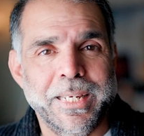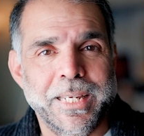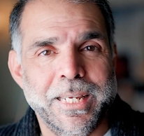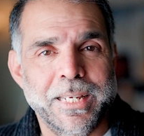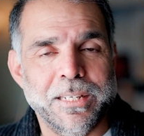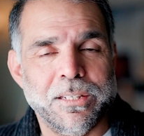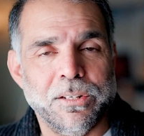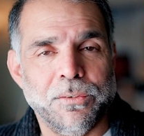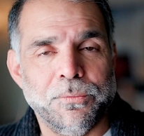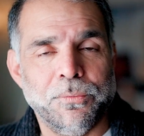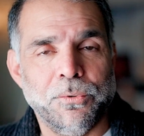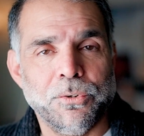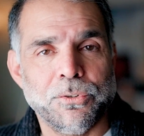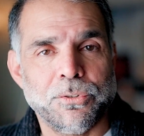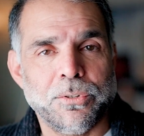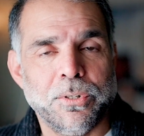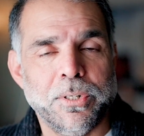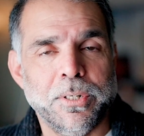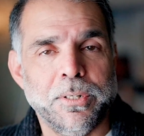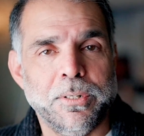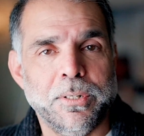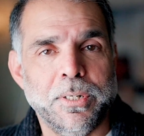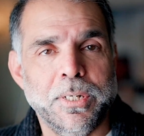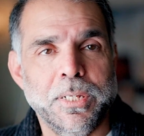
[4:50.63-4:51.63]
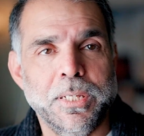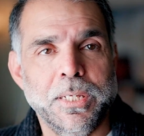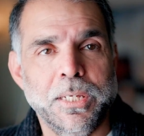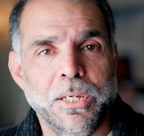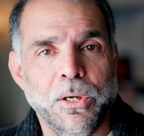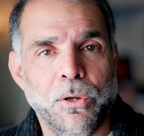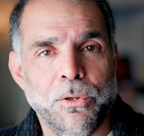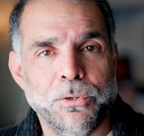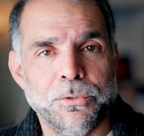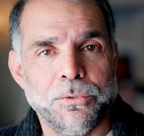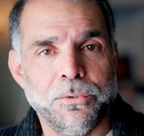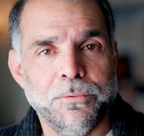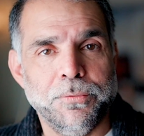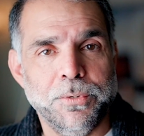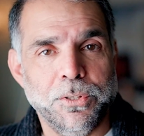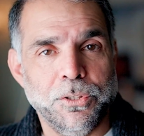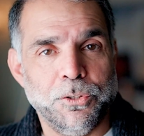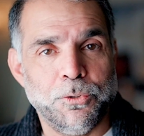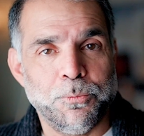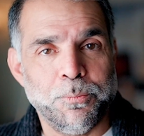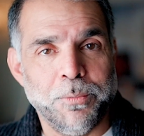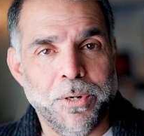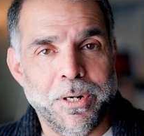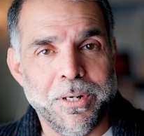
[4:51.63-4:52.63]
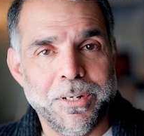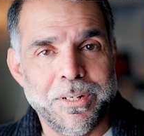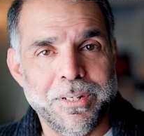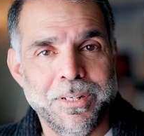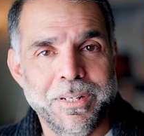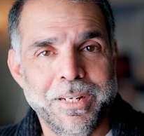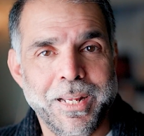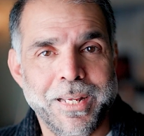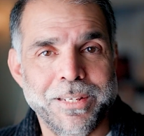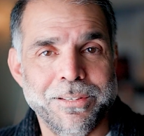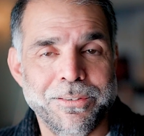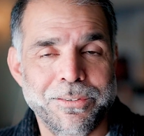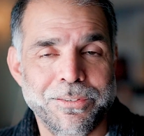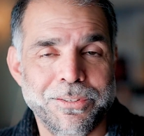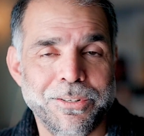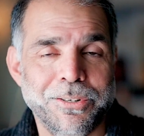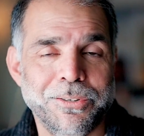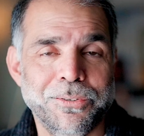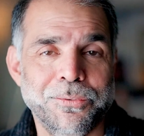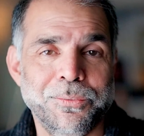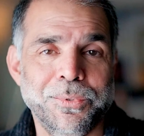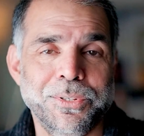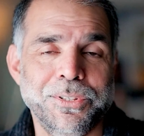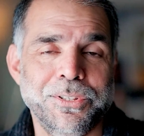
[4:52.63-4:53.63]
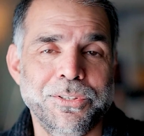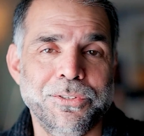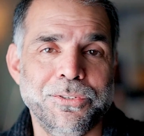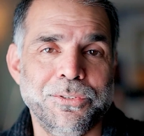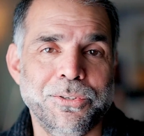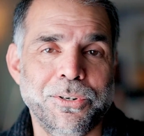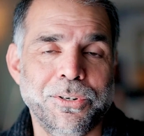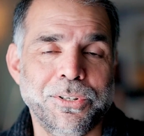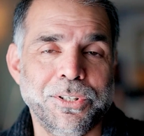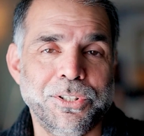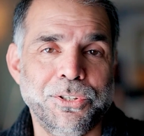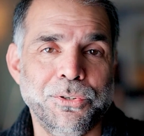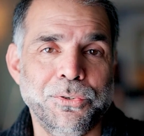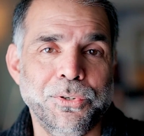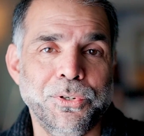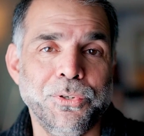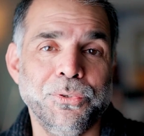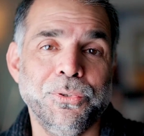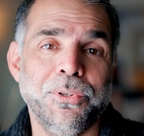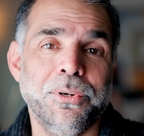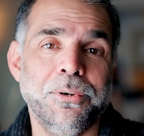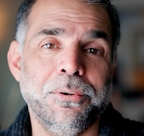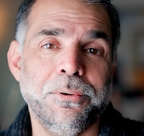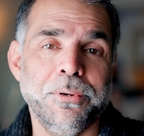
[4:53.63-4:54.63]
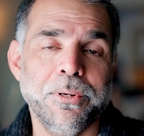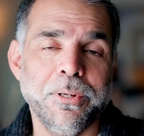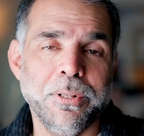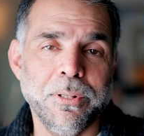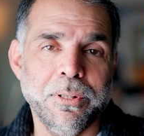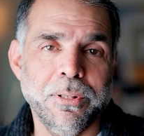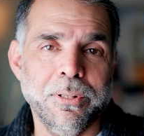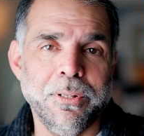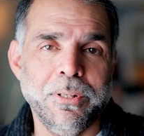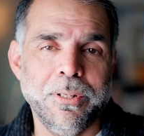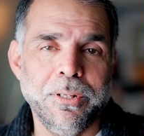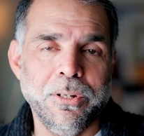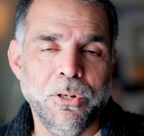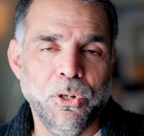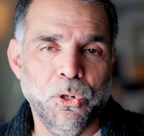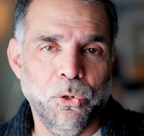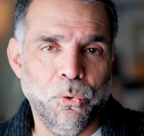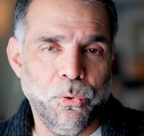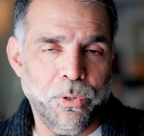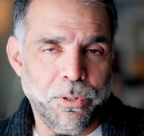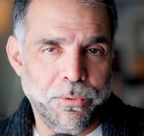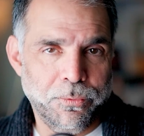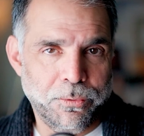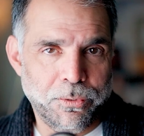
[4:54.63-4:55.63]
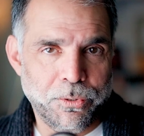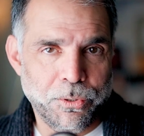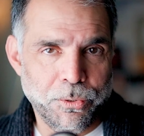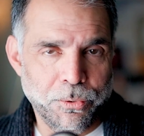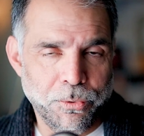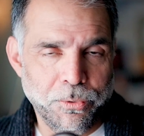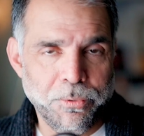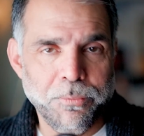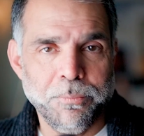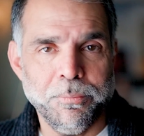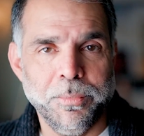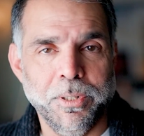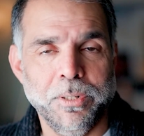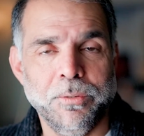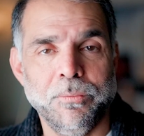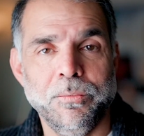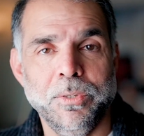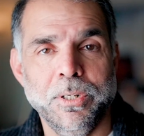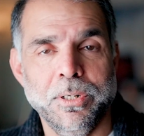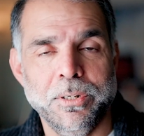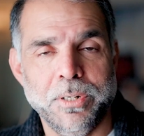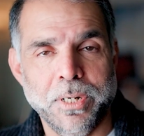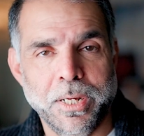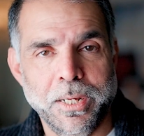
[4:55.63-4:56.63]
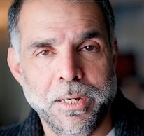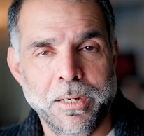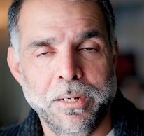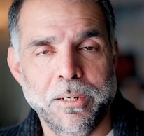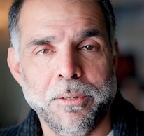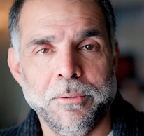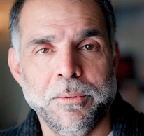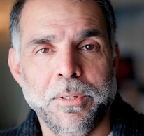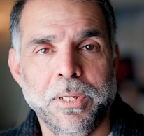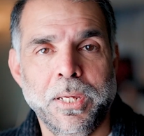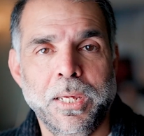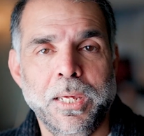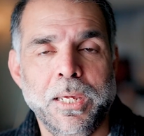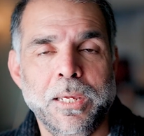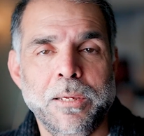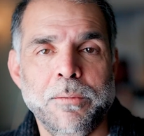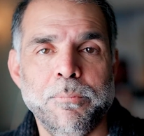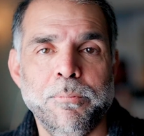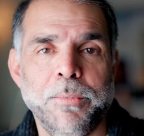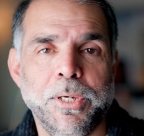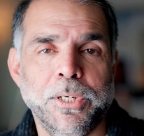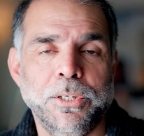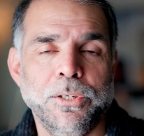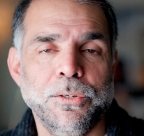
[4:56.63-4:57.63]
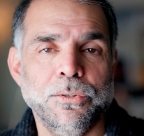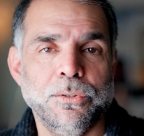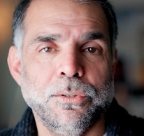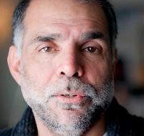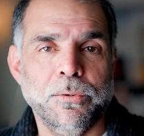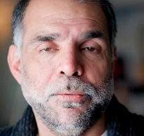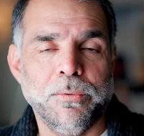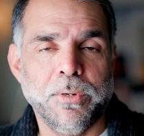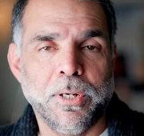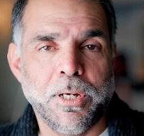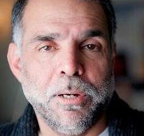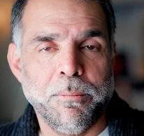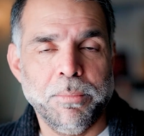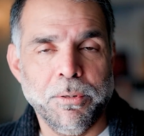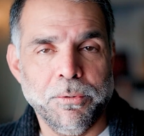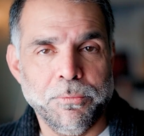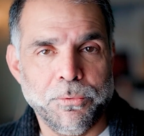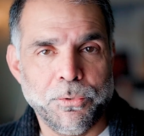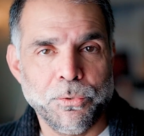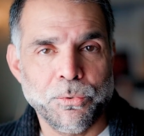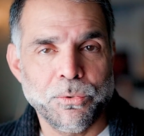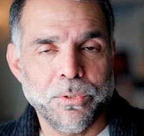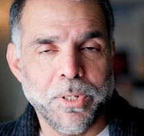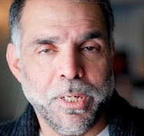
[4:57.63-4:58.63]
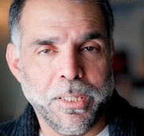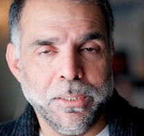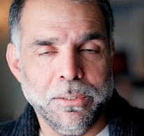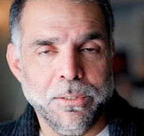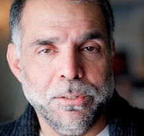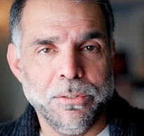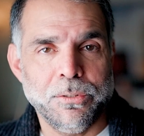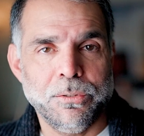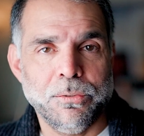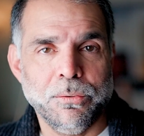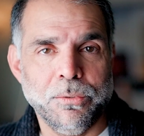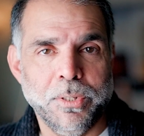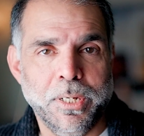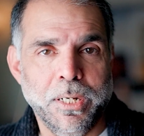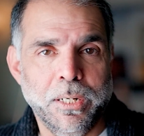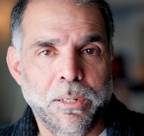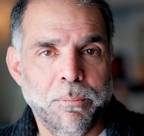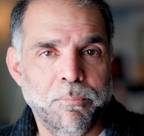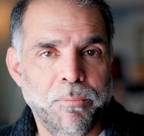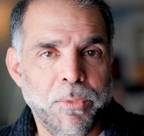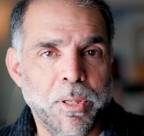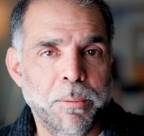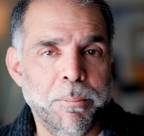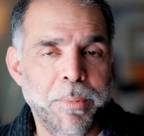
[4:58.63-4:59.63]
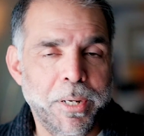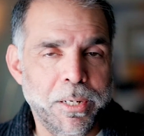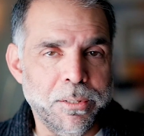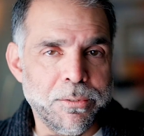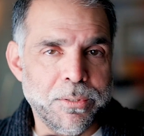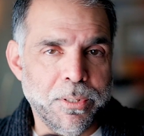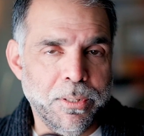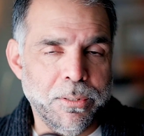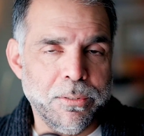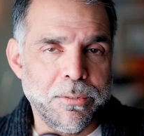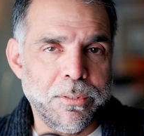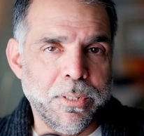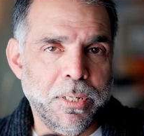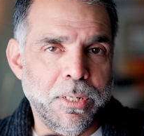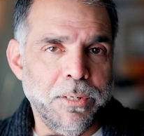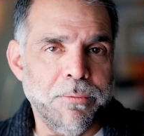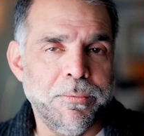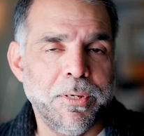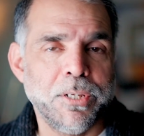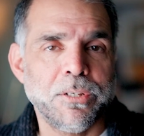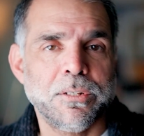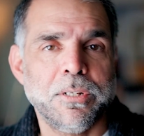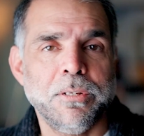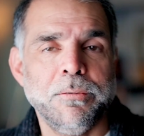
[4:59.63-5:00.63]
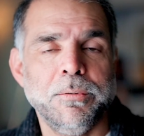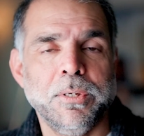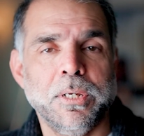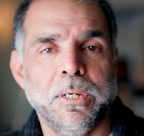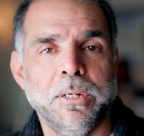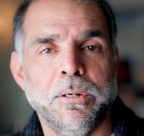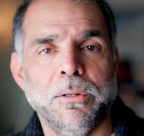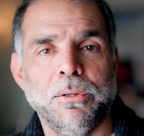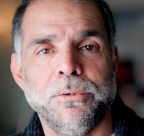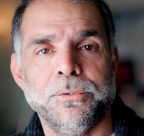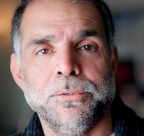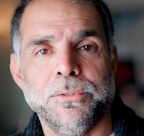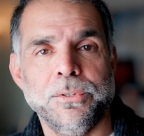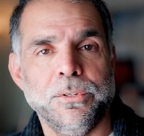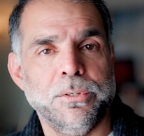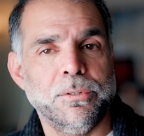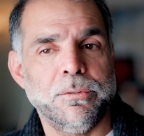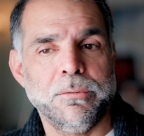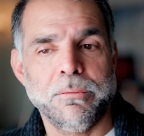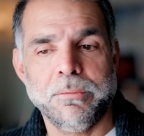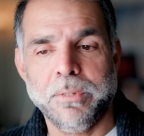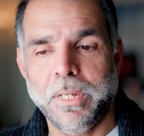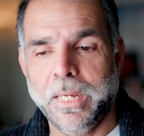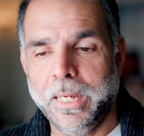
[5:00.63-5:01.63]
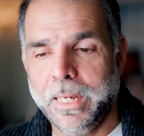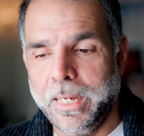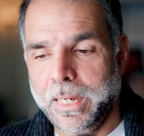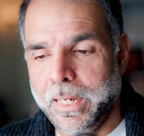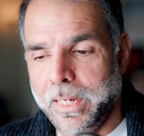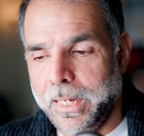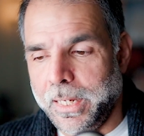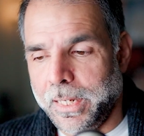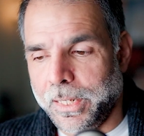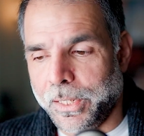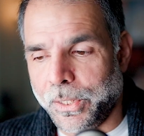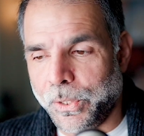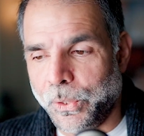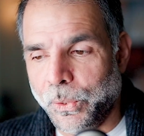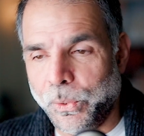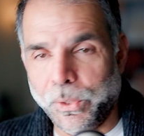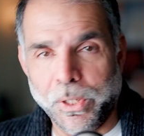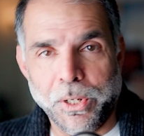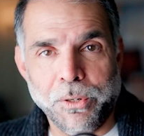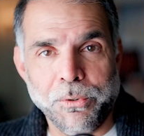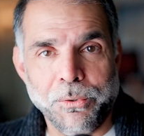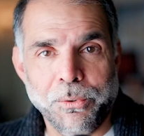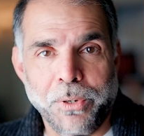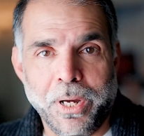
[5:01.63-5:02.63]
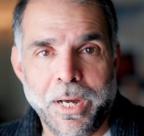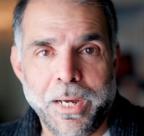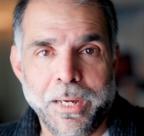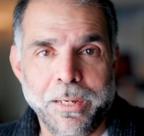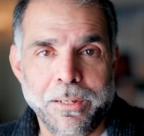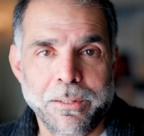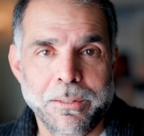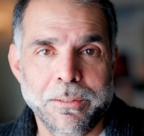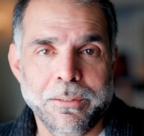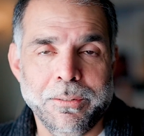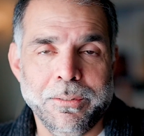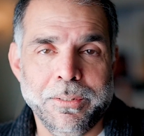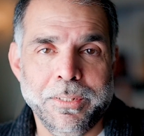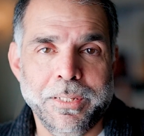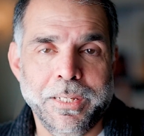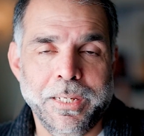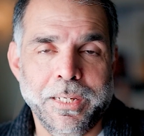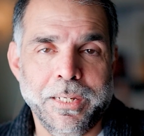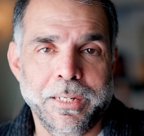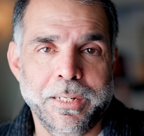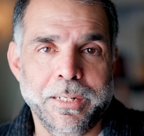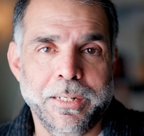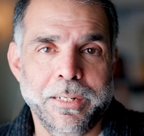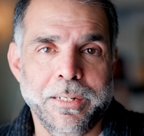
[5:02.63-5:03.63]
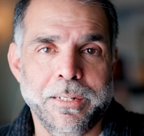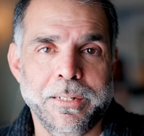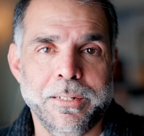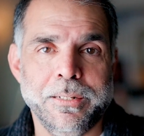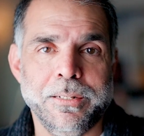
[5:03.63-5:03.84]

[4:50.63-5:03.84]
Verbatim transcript: Is unfortunately also very smart, as a result of which it's not showing you the real lowered code, but we'll try and make use of a couple of tools like this to get a better sense. And eventually, we can also just go down to IL and